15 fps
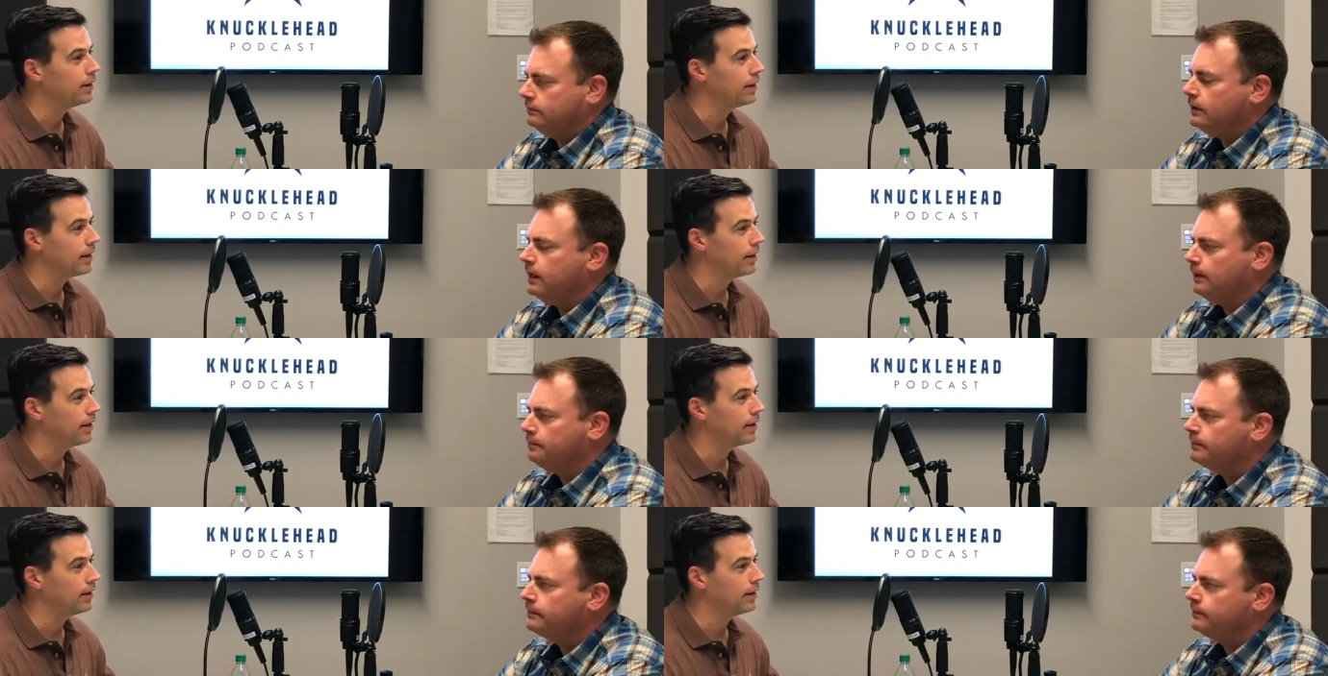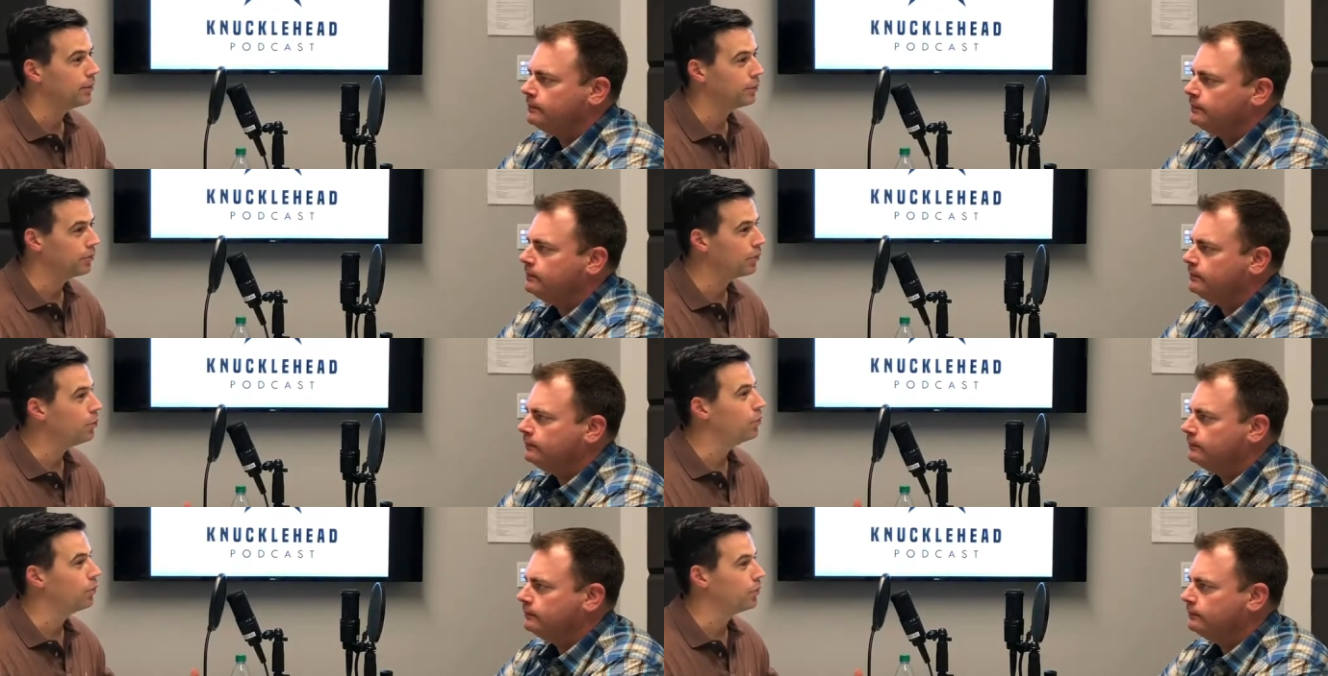Speaker 1: Yeah. And it was
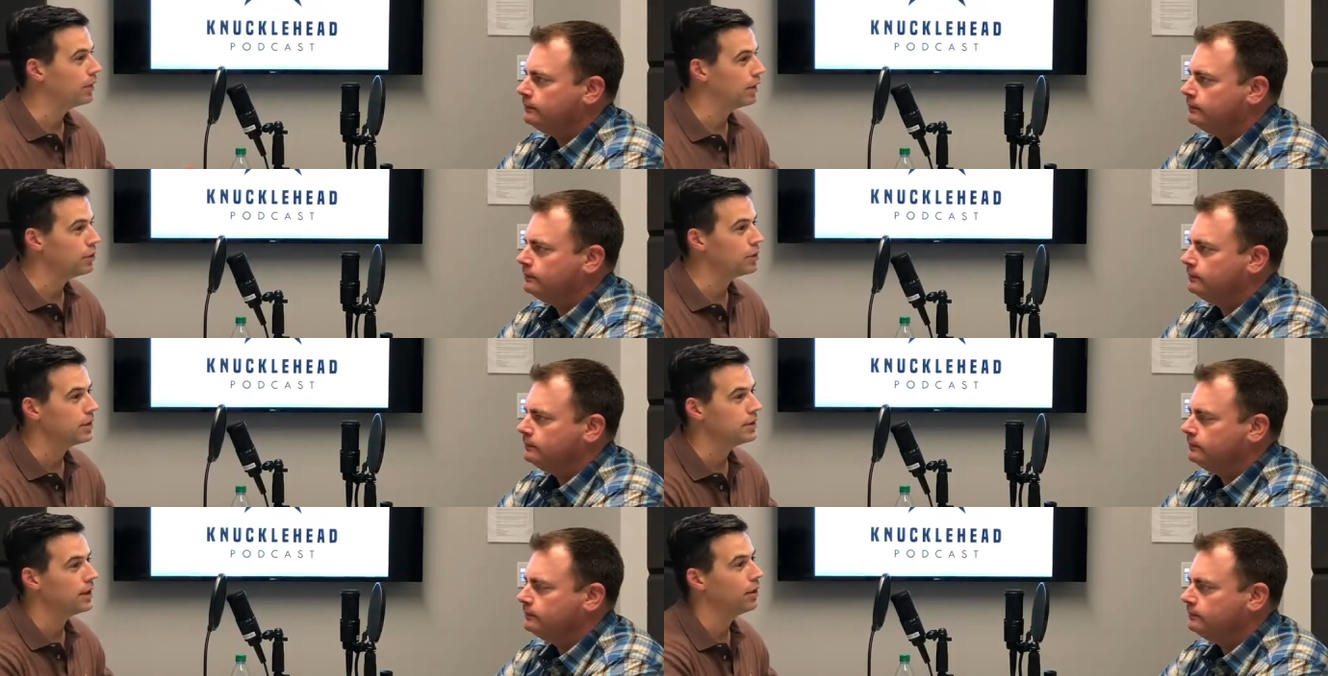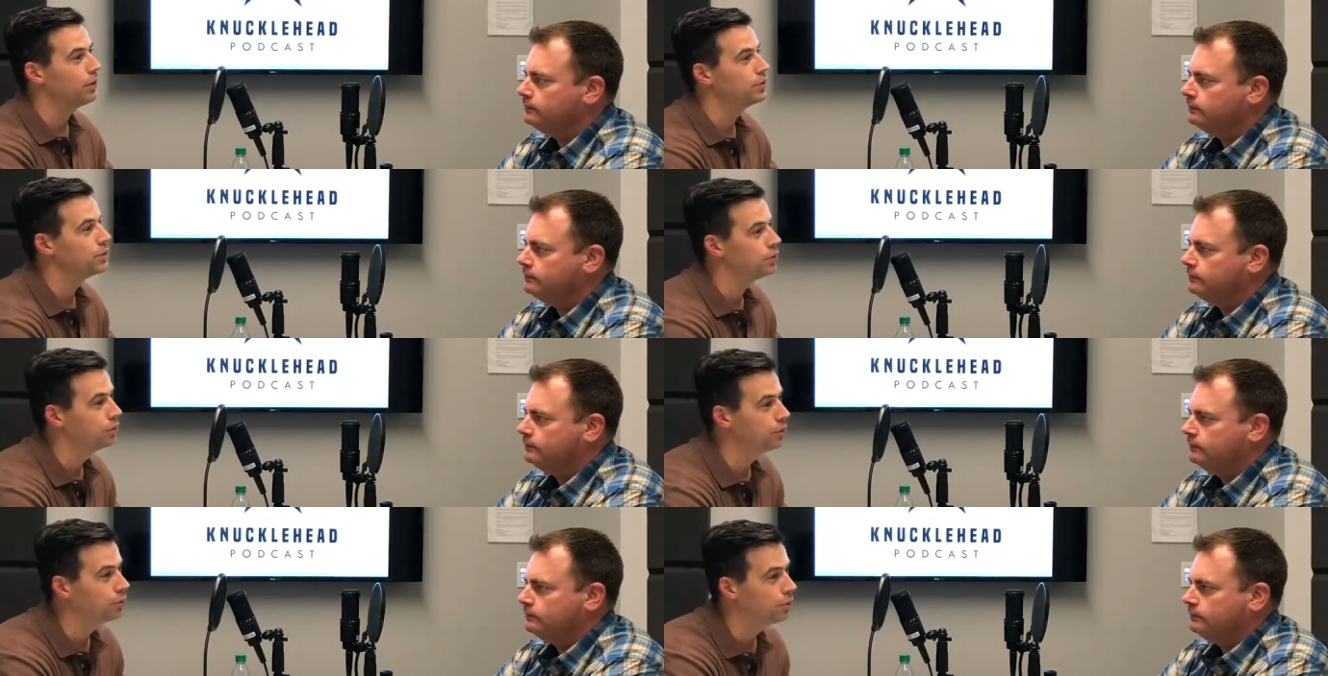cool. You could tell that
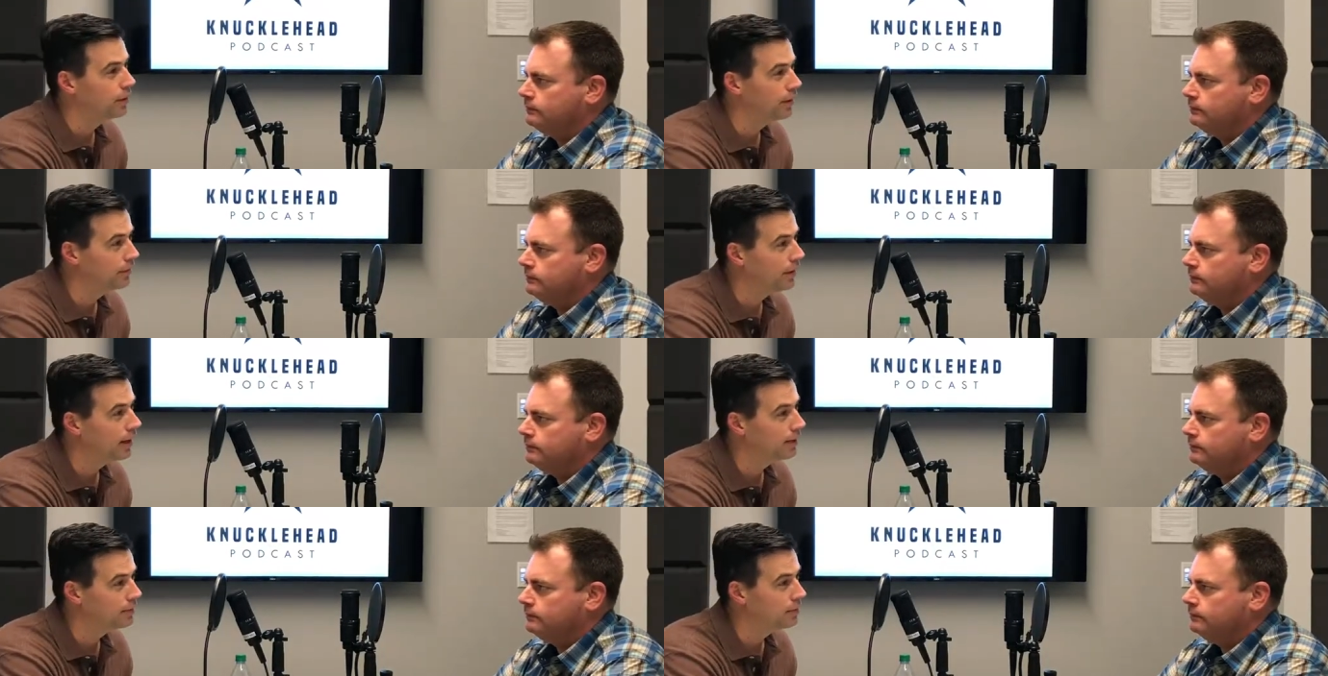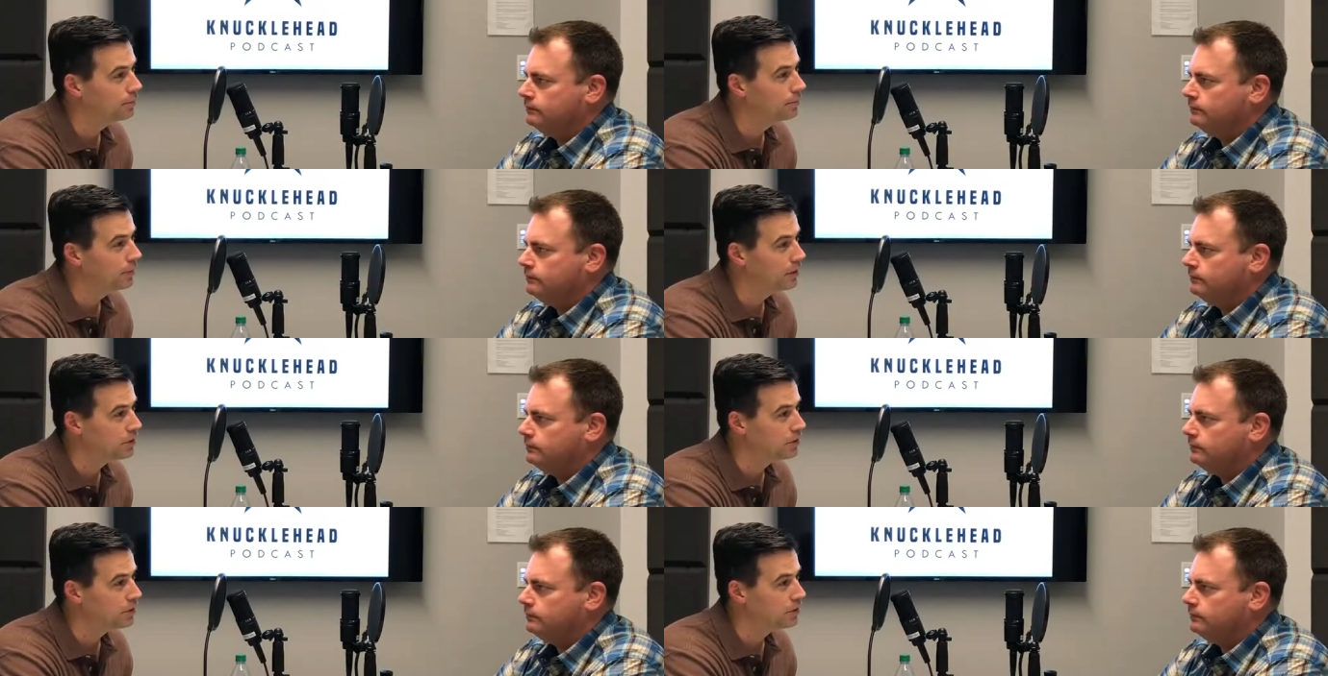you have had some